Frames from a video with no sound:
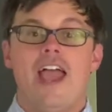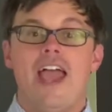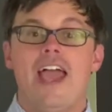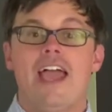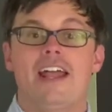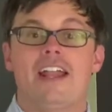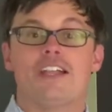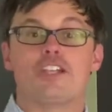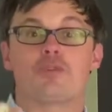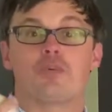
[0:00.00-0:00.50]

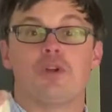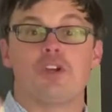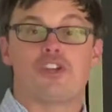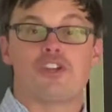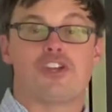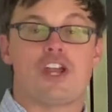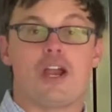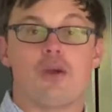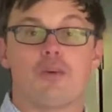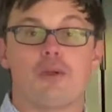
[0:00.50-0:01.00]
and I just want to
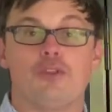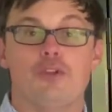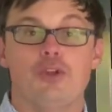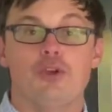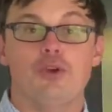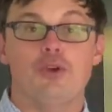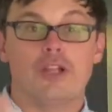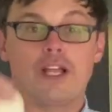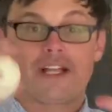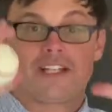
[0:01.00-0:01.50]
share with
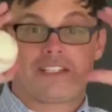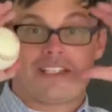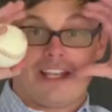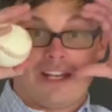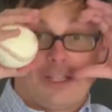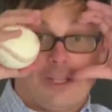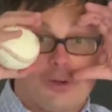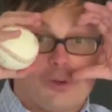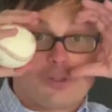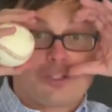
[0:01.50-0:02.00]
you, like I
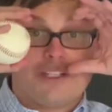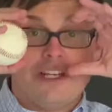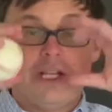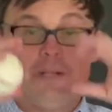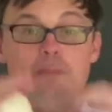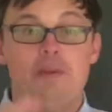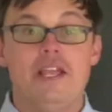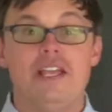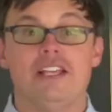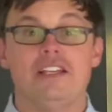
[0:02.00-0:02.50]
said, a little
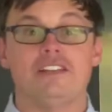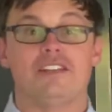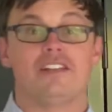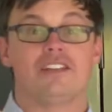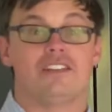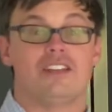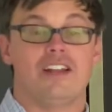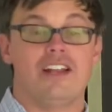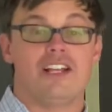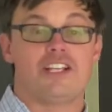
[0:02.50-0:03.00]
sneak peek
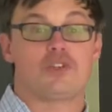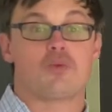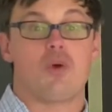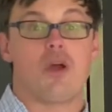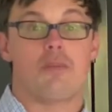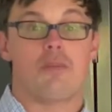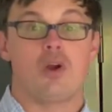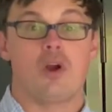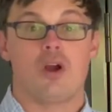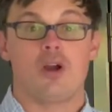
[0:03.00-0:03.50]
into tonight's
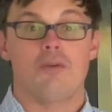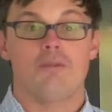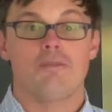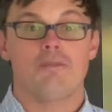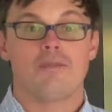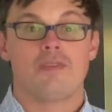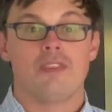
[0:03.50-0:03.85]
webinar.